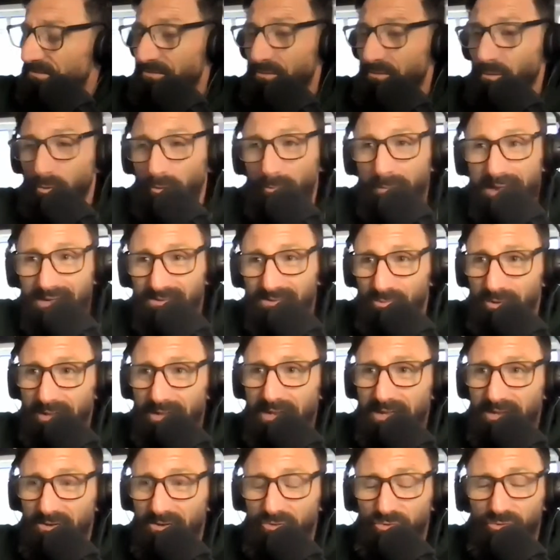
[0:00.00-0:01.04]
4 mats. We
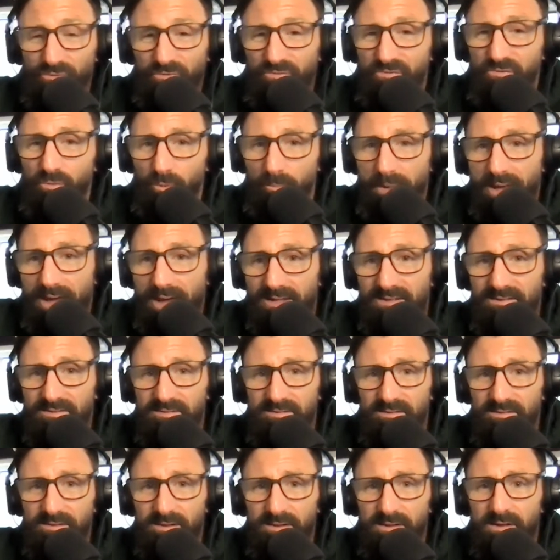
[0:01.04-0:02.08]
had like 2 full
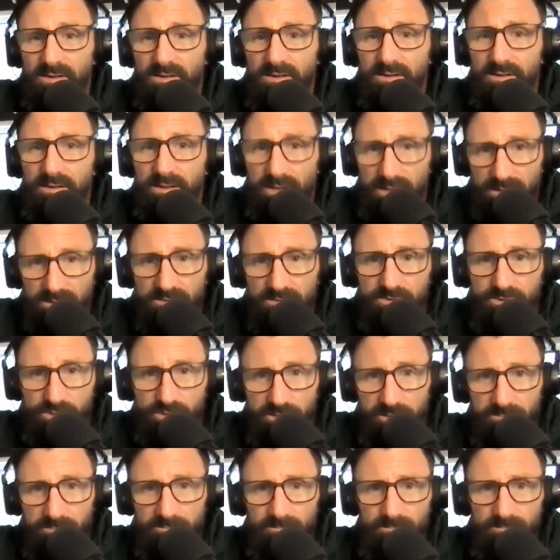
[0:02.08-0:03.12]
mats in the
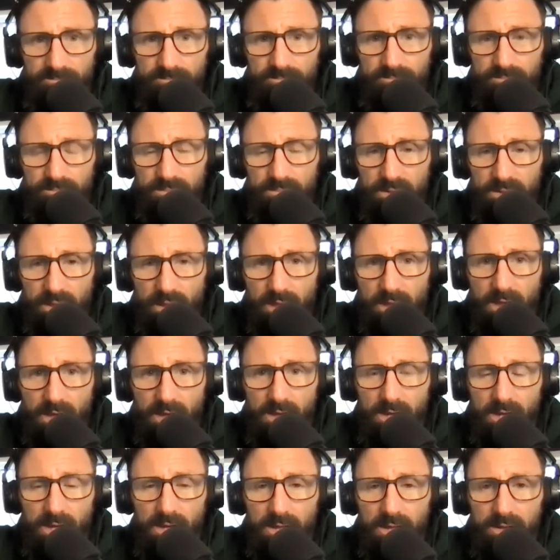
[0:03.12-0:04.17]
gym,
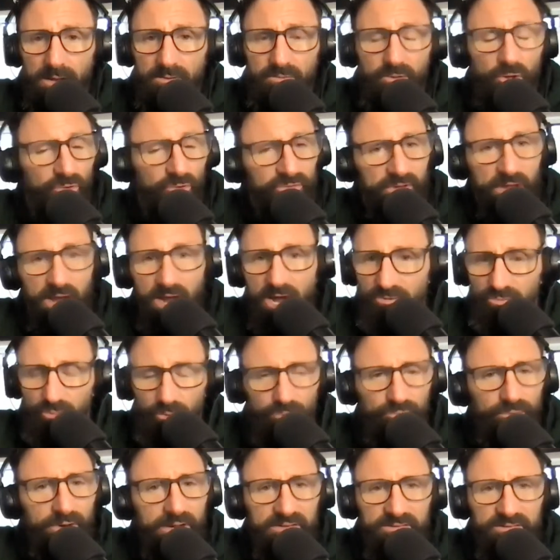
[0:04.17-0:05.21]
and those guys
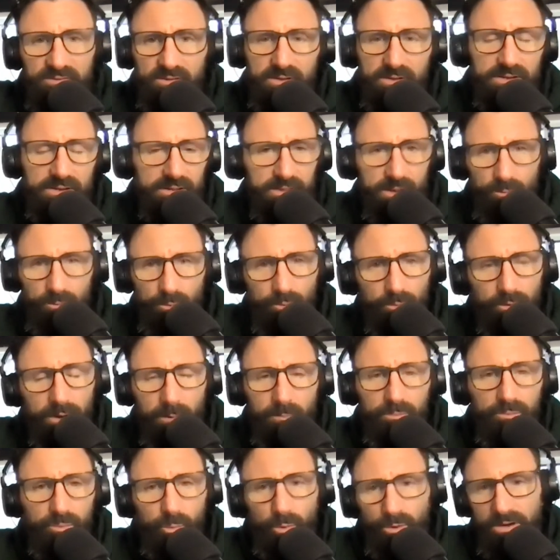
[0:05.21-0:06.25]
were wrestling and they were
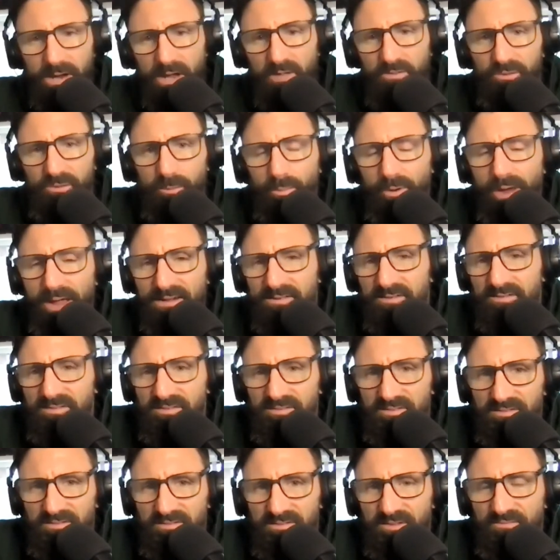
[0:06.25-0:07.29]
able to work out their
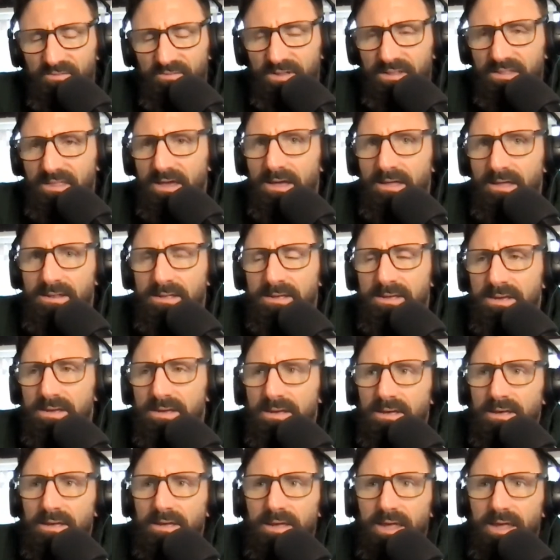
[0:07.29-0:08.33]
practices and stuff like that.
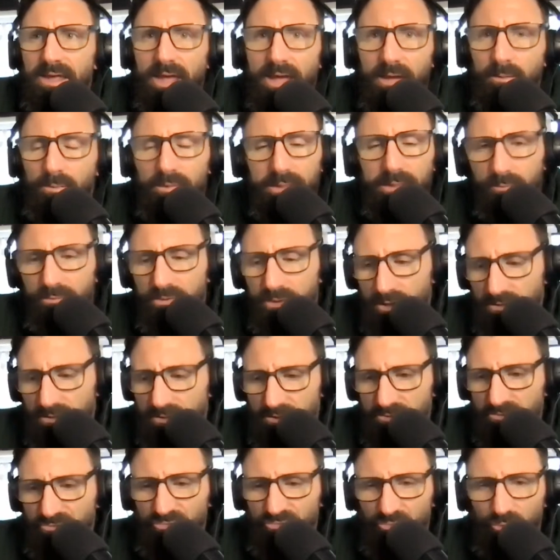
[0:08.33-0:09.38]
And when they were done,
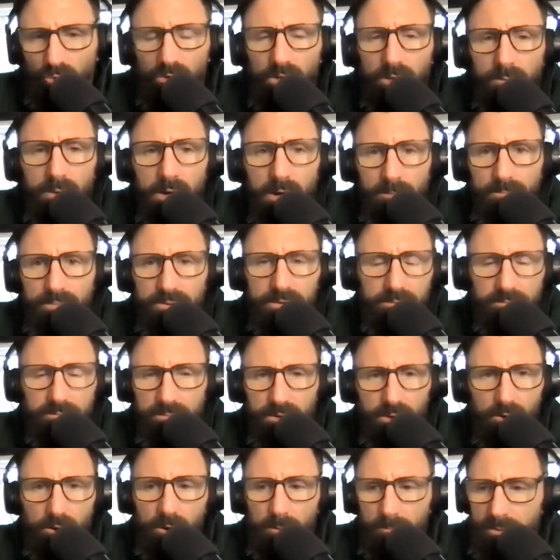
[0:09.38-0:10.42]
they just roll them up,
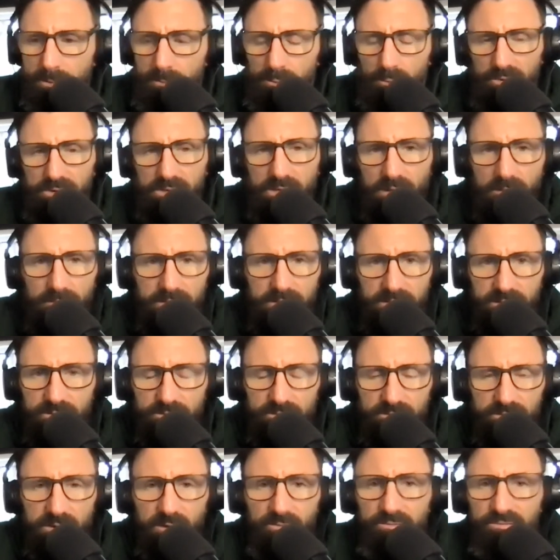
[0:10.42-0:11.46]
and our people would come in and
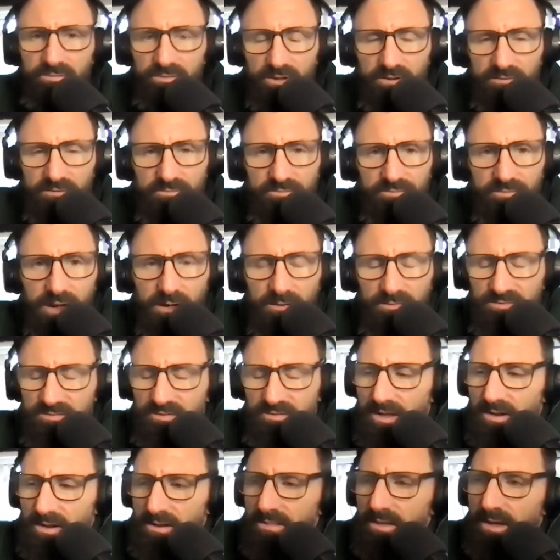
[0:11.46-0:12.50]
do the other stuff
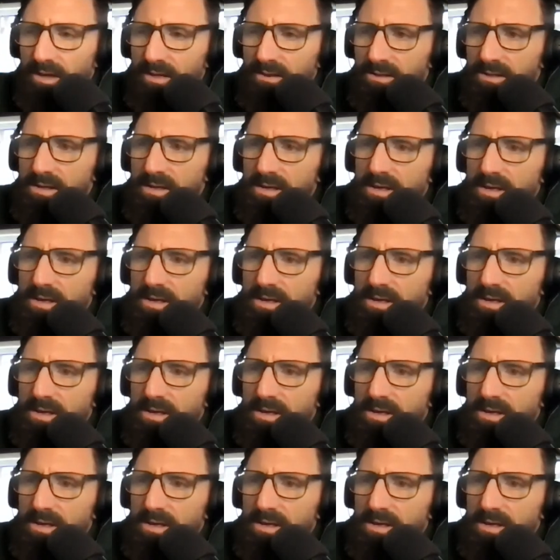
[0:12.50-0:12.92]
outside of that.